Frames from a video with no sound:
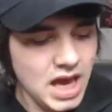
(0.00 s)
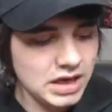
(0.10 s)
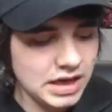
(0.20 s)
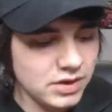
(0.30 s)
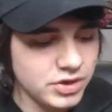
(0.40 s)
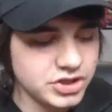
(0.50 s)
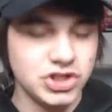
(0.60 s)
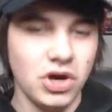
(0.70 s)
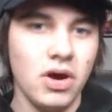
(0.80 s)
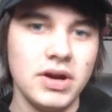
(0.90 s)
and like when
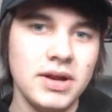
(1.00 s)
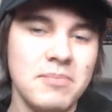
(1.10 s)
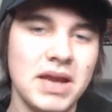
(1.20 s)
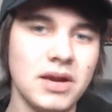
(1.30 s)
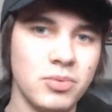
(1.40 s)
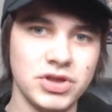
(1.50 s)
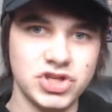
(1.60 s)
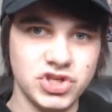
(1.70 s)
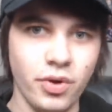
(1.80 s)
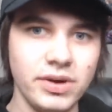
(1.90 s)
John met up with
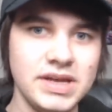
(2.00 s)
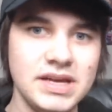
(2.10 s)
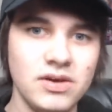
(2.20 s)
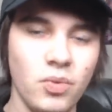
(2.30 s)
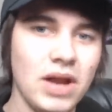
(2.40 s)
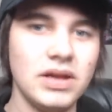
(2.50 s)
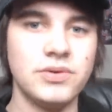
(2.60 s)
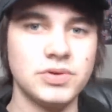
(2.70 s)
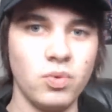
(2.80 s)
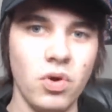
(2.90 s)
Charlie while
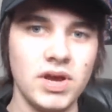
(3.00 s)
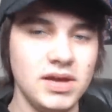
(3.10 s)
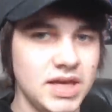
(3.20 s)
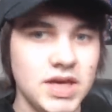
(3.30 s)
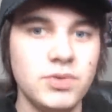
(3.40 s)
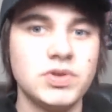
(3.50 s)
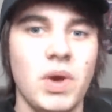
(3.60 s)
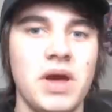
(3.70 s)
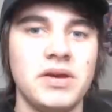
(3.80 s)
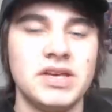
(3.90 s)
he was walking, he was
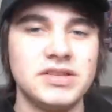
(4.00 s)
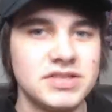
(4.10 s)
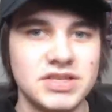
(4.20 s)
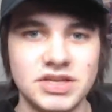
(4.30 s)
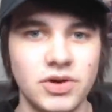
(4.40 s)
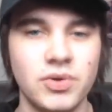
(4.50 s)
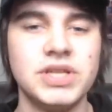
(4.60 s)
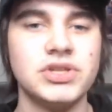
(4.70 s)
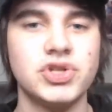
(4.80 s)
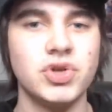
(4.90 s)
wearing his, you know,
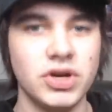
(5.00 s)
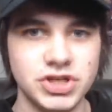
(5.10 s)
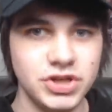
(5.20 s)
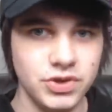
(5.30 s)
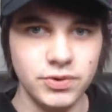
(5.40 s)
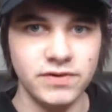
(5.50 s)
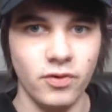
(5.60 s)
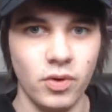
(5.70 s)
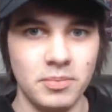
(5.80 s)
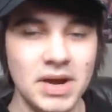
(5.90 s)
construction
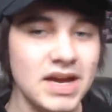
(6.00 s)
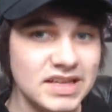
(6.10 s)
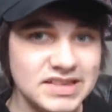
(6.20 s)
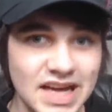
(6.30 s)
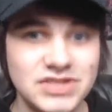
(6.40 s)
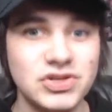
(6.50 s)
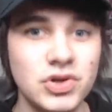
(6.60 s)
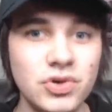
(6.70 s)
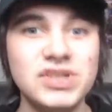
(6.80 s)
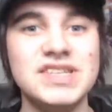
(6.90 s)
uniform. That's
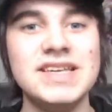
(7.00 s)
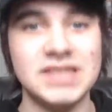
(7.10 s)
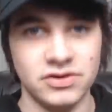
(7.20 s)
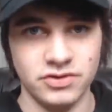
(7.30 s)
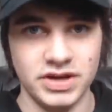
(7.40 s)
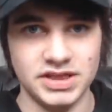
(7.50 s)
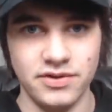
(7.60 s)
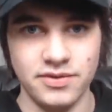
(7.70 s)
good detail right there.